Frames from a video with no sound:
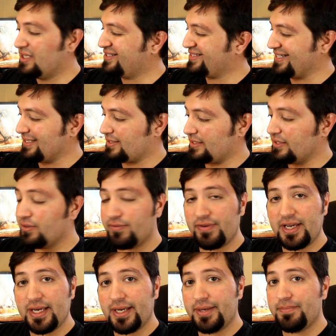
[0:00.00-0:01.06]
It's got a single
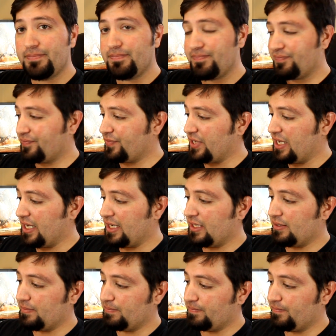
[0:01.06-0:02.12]
fan,
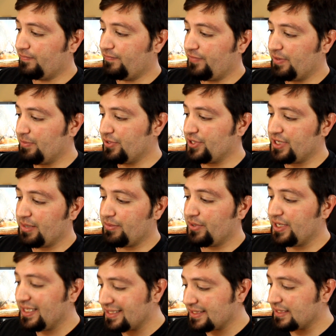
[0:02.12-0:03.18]
vapor
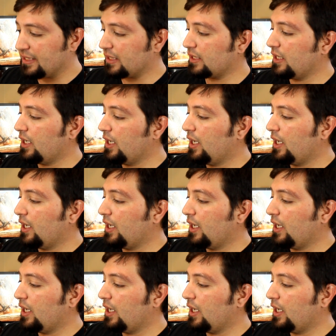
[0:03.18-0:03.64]
chamber heat sink.